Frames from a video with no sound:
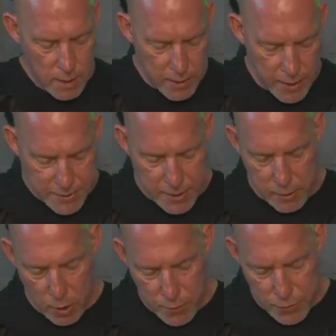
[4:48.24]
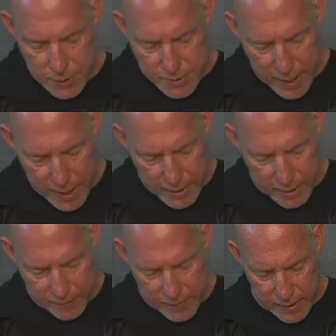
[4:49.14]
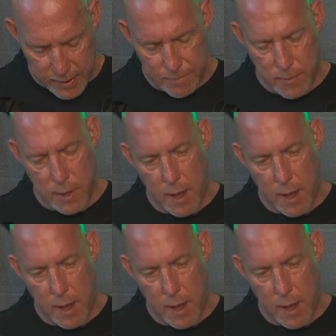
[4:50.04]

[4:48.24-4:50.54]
The next thing over is just handcuff key.